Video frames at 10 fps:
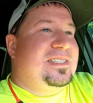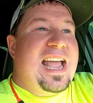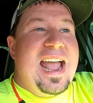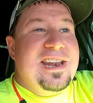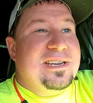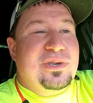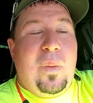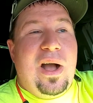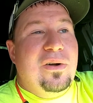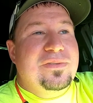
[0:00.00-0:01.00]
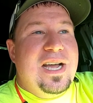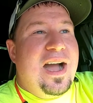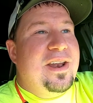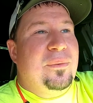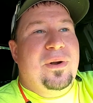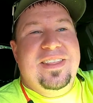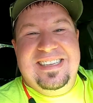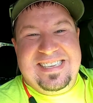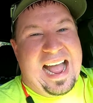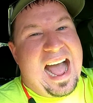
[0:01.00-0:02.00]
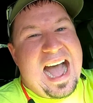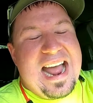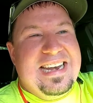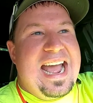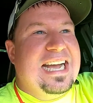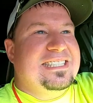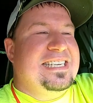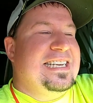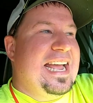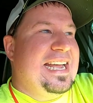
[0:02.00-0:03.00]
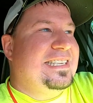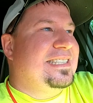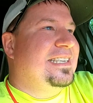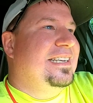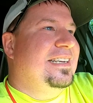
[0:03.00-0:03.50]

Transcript: 10 to 12 done on one of these hot, nasty days.